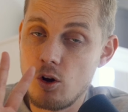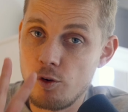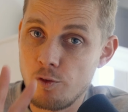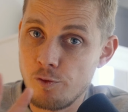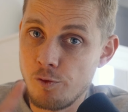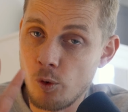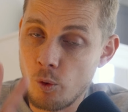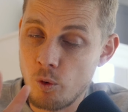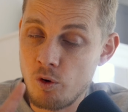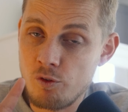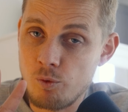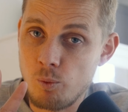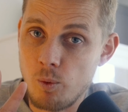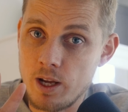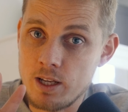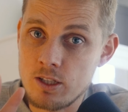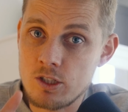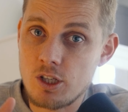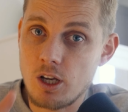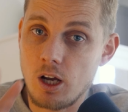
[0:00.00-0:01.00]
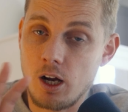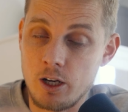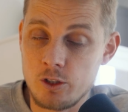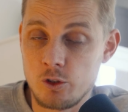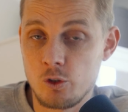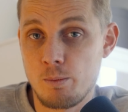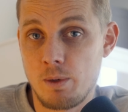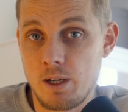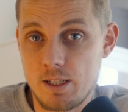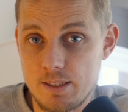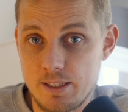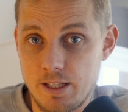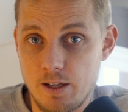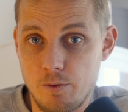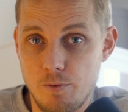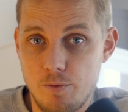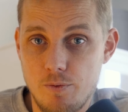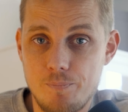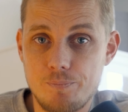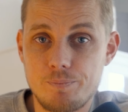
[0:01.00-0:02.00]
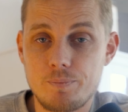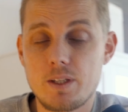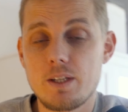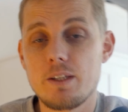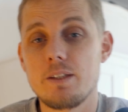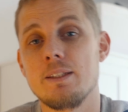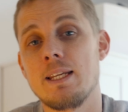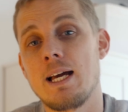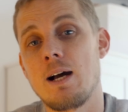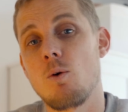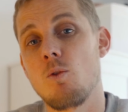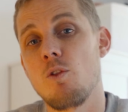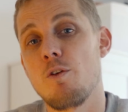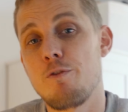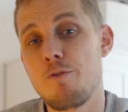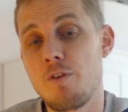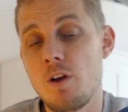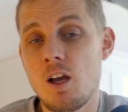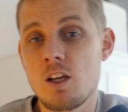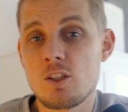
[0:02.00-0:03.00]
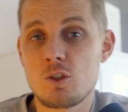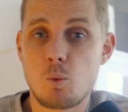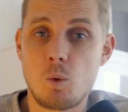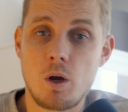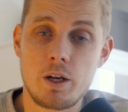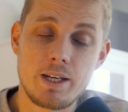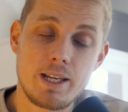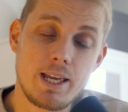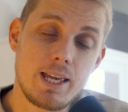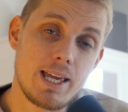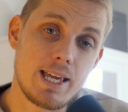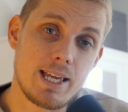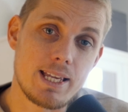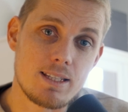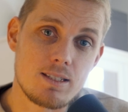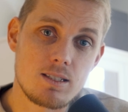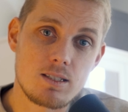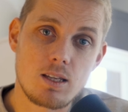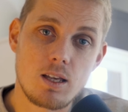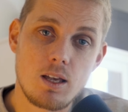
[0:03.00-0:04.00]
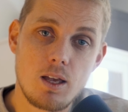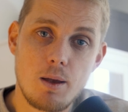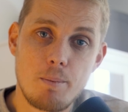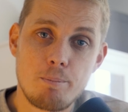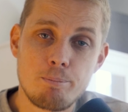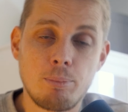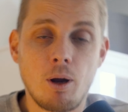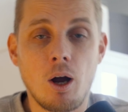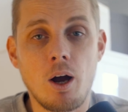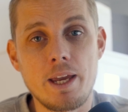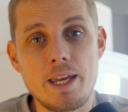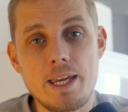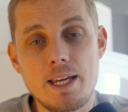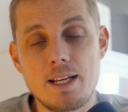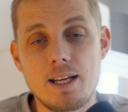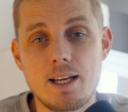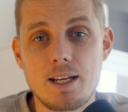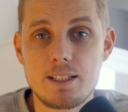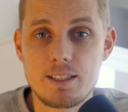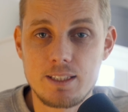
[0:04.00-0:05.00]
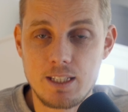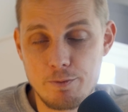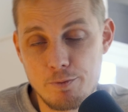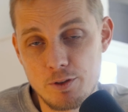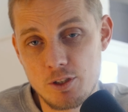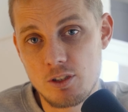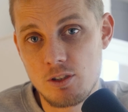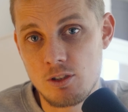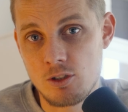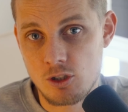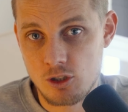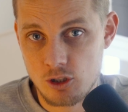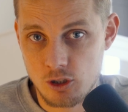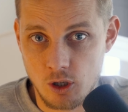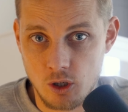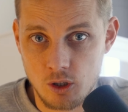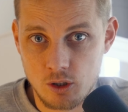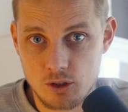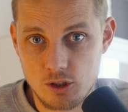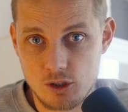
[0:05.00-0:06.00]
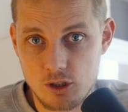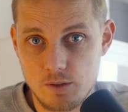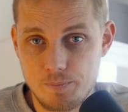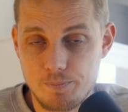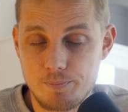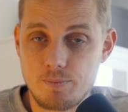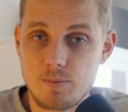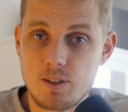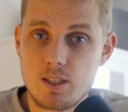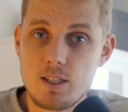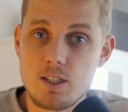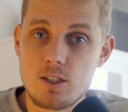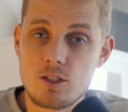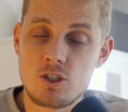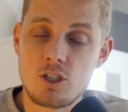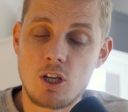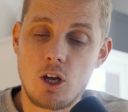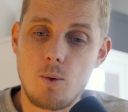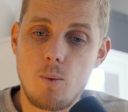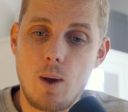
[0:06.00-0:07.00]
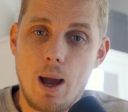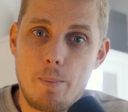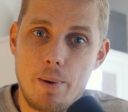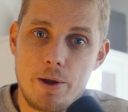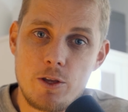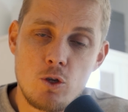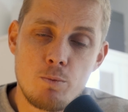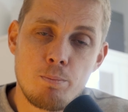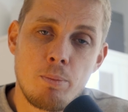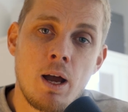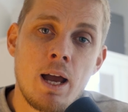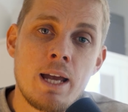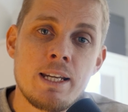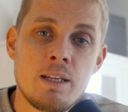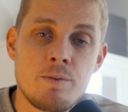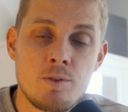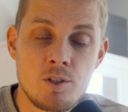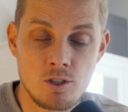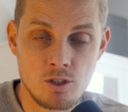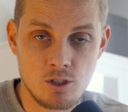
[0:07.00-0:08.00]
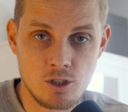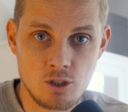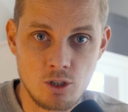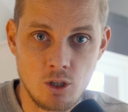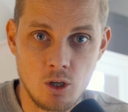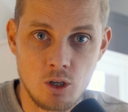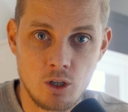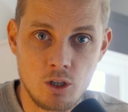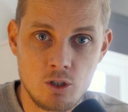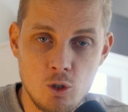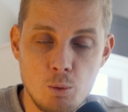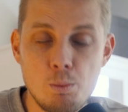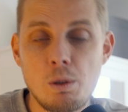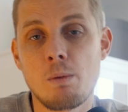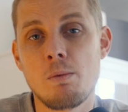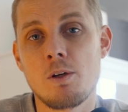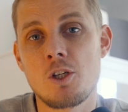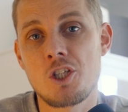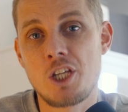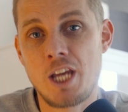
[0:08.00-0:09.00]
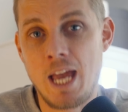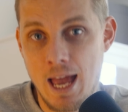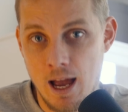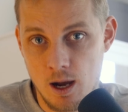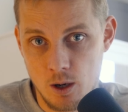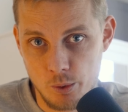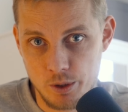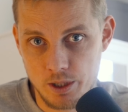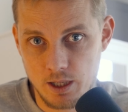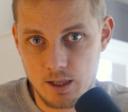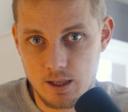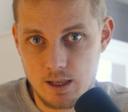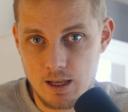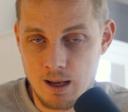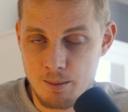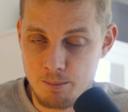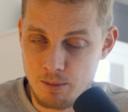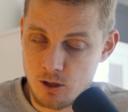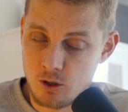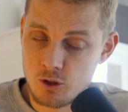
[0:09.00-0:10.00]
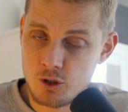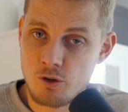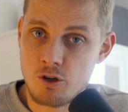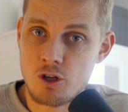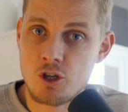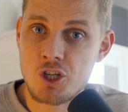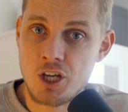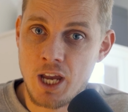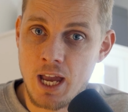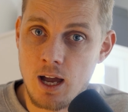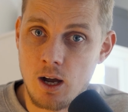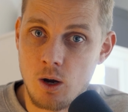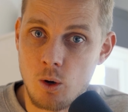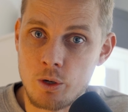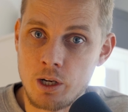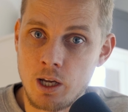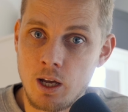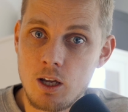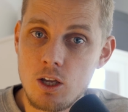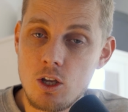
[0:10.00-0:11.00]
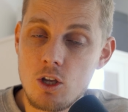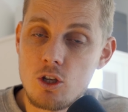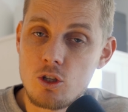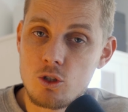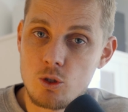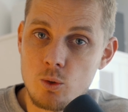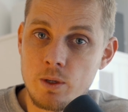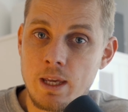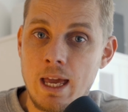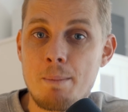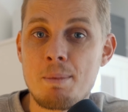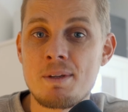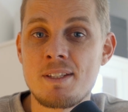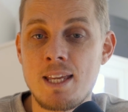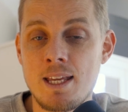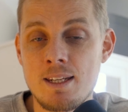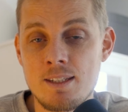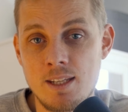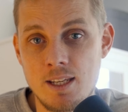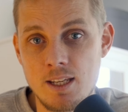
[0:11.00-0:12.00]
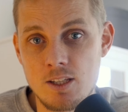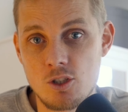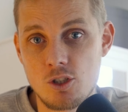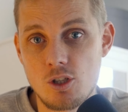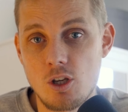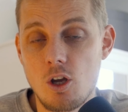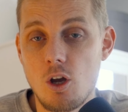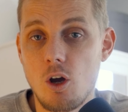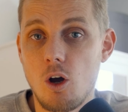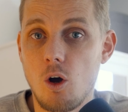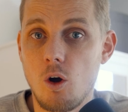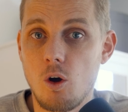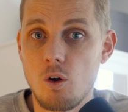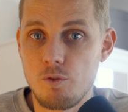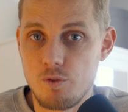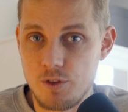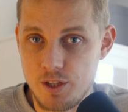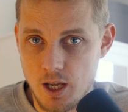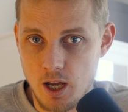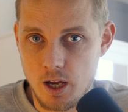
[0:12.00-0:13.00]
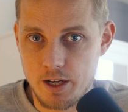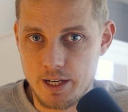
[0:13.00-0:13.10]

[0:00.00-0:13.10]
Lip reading: 4 of which I do myself. Now, the first one is buying dividend stocks. So when you buy a dividend stock, you become a shareholder, and because you're a shareholder, you get a percentage of the